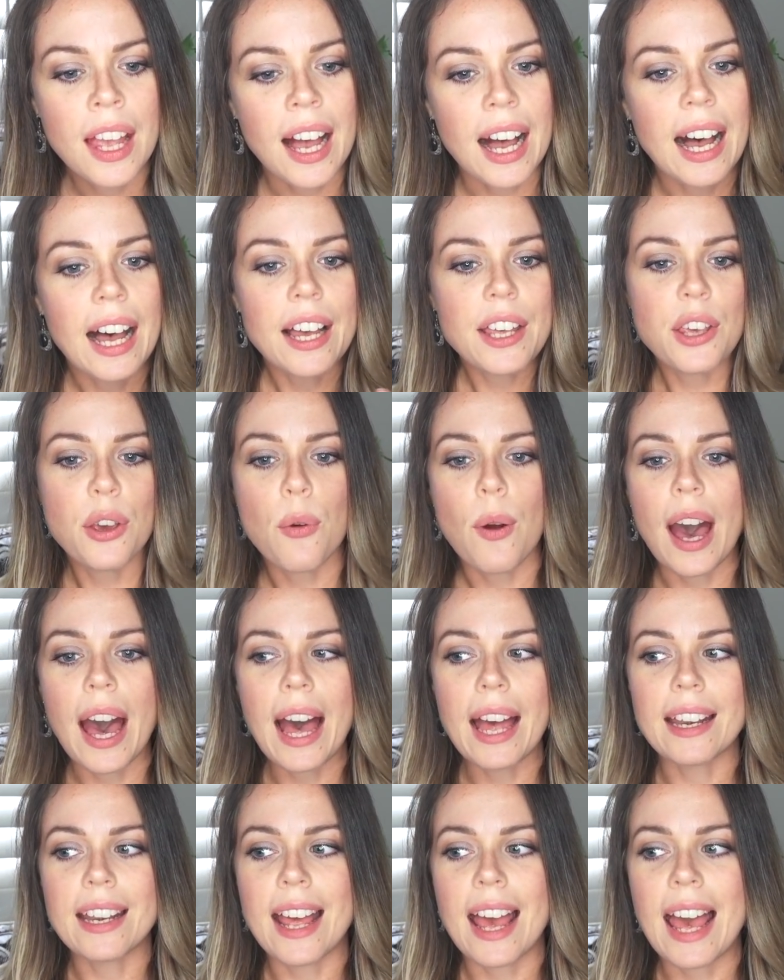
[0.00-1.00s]
are you
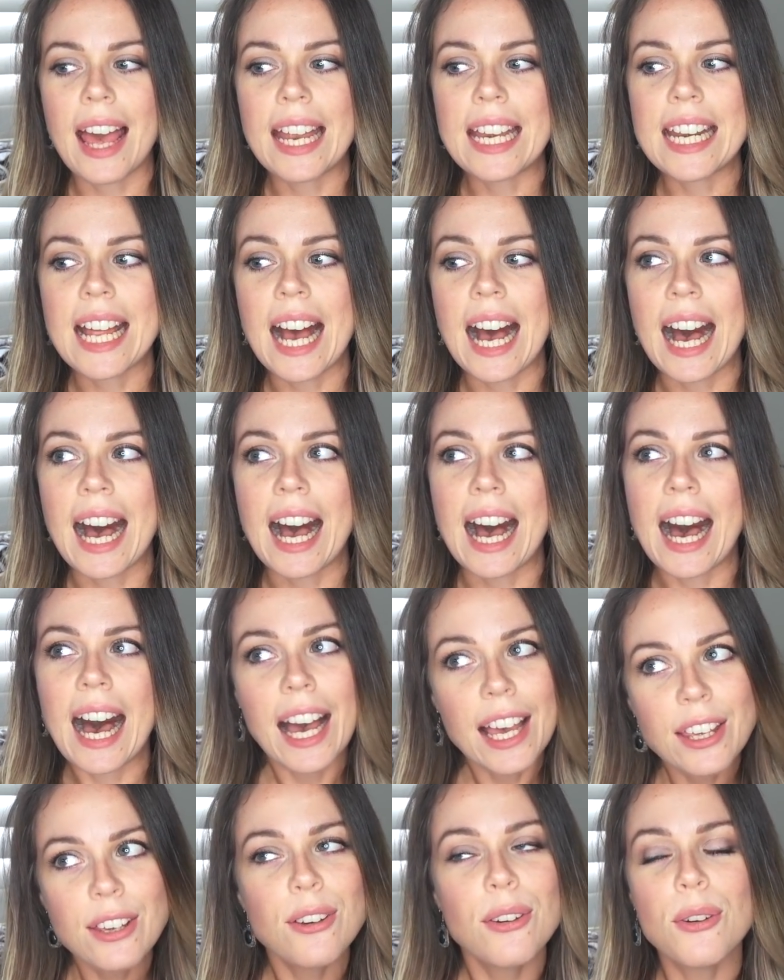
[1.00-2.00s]
at, and
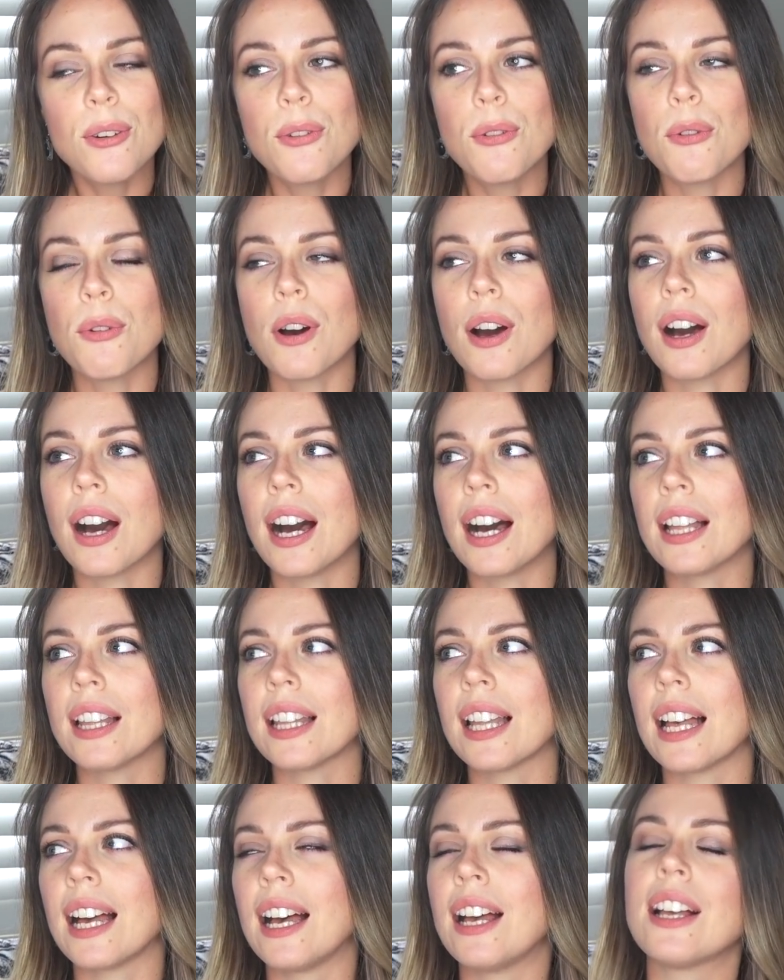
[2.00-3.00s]
are you,
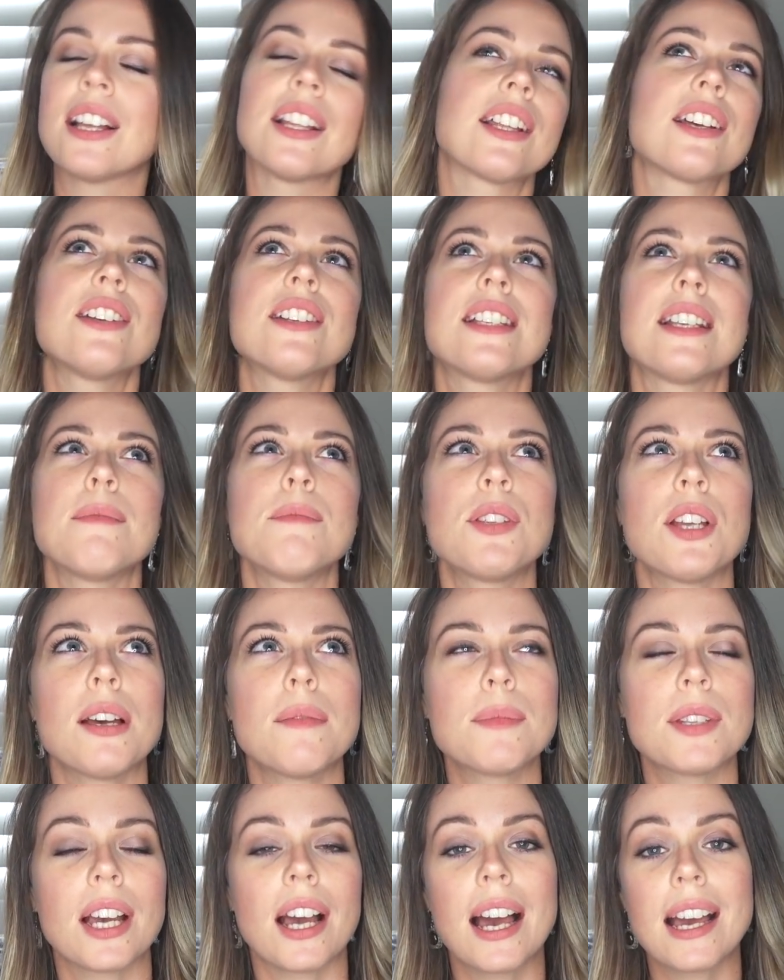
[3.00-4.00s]
because
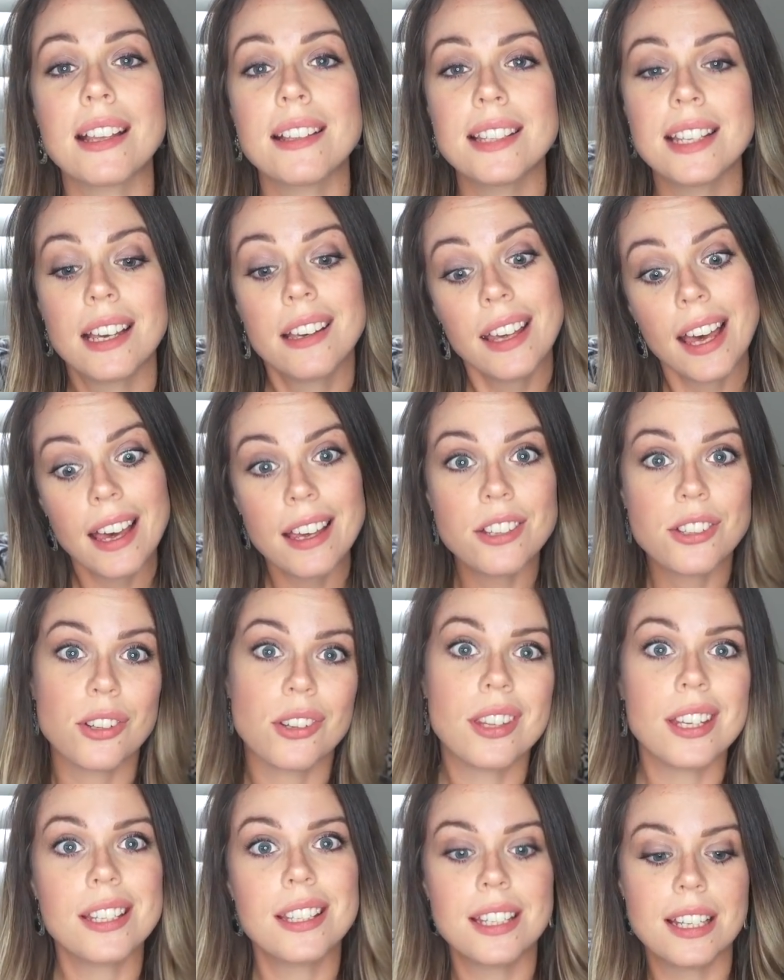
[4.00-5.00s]
sometimes like I can say, okay,
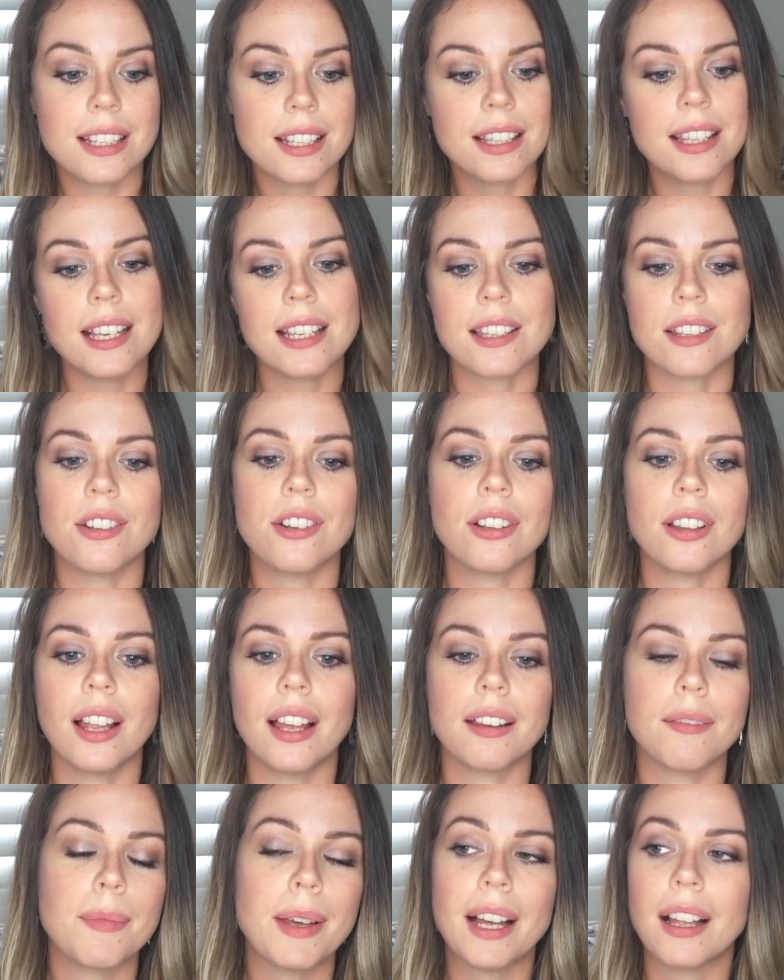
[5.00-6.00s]
do this, this, and this, and you're
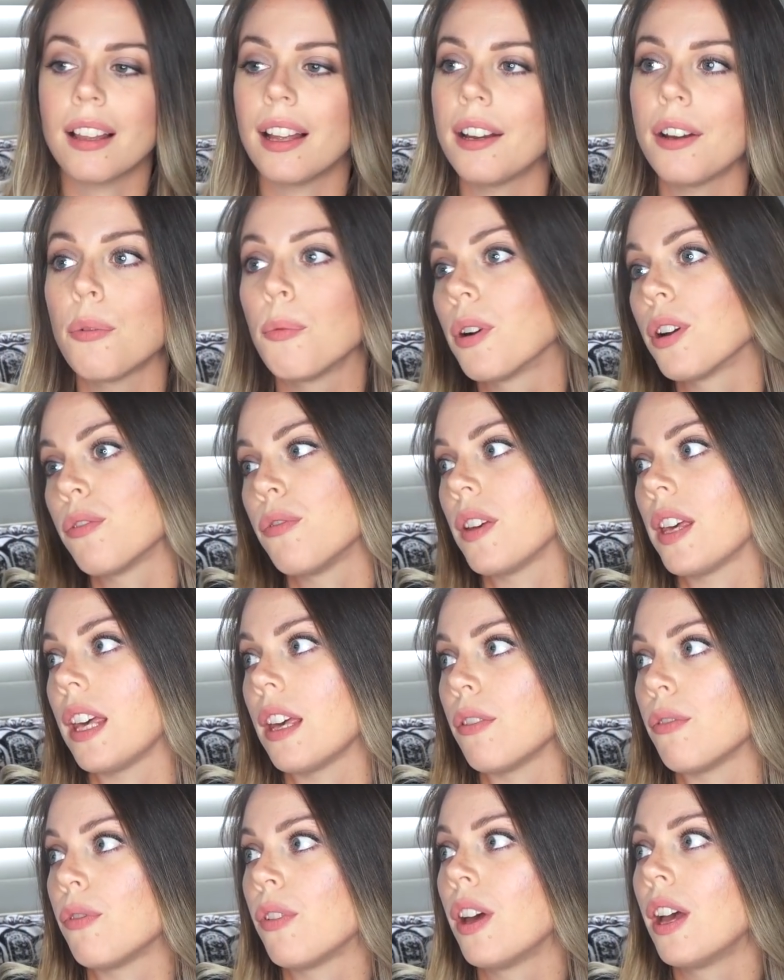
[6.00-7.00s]
like, Mel, I don't want to
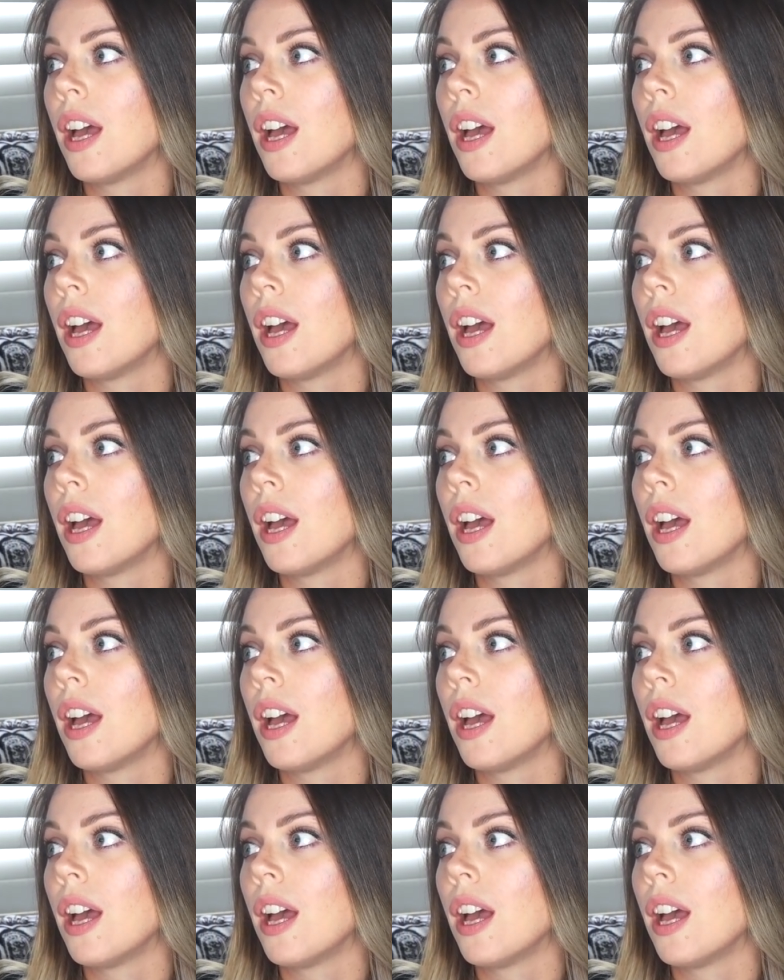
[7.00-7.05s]
forgive.